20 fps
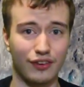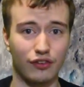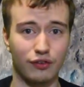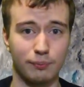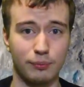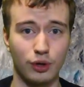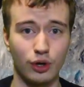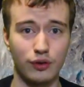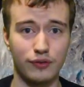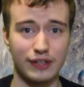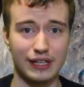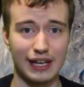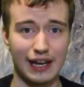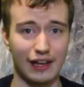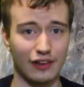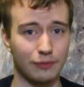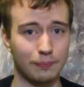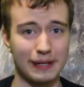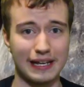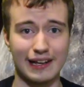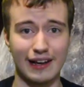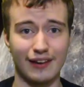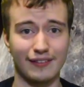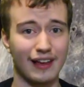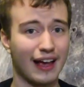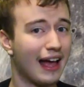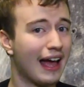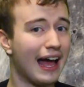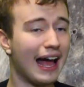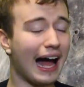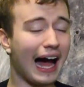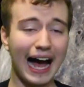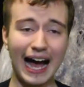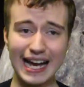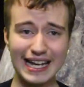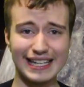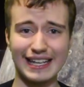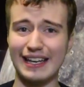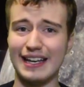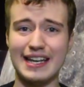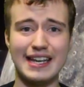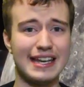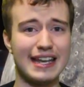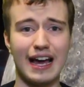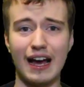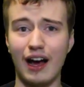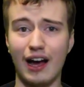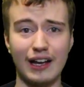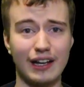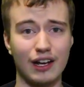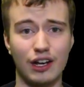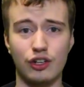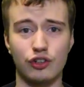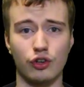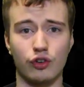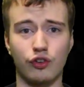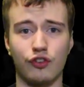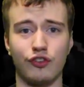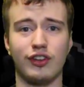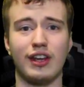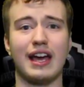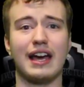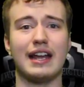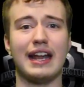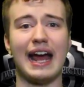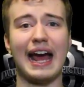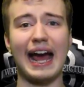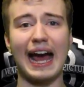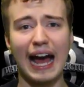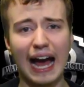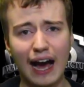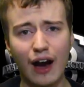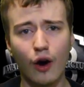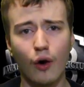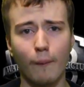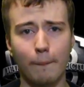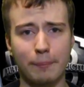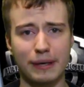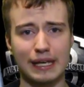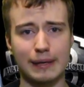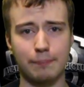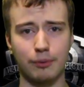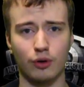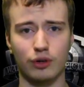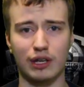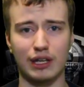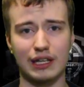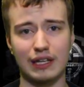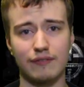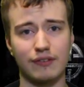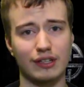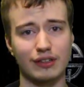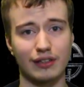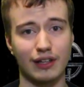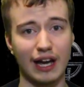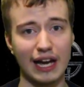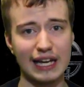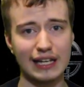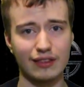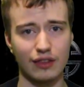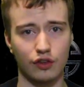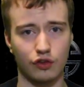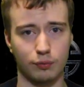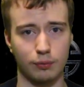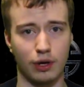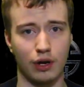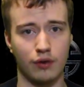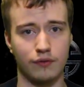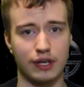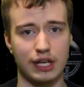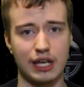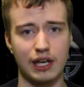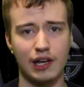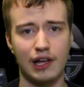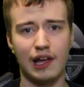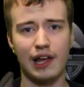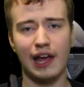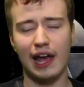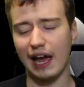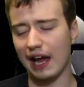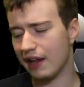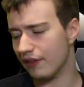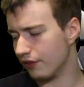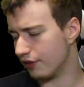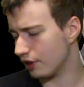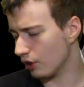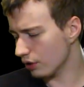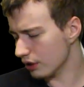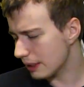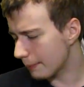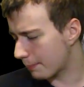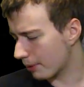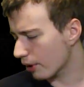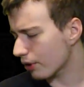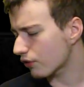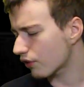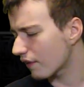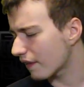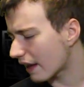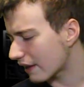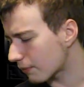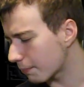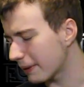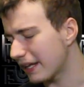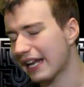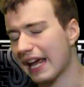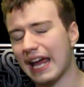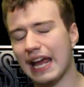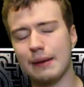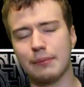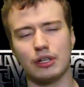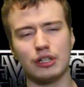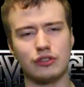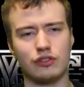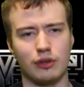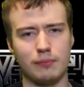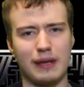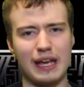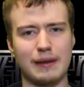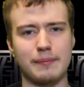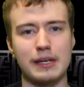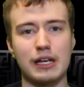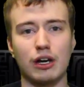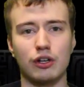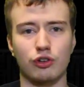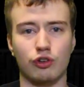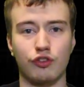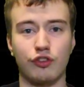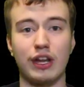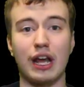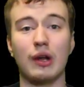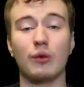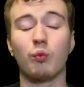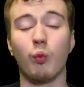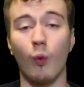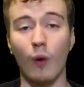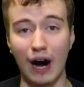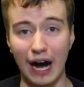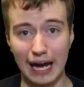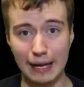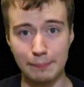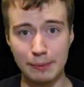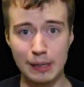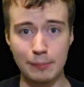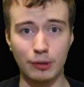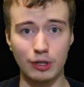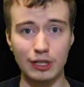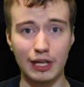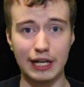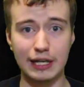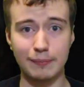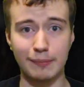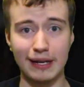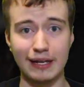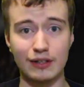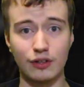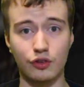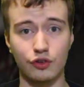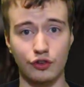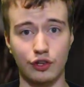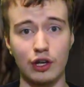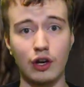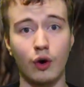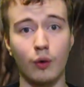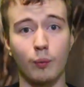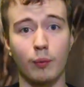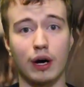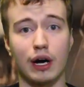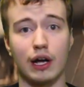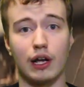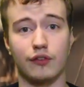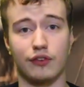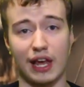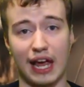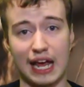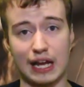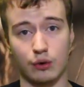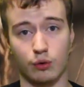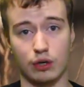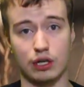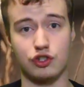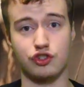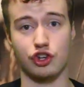this movie is, because I cannot understand how people can even like this movie. And the only person that's been able to make me understand why people like Man of Steel was Angry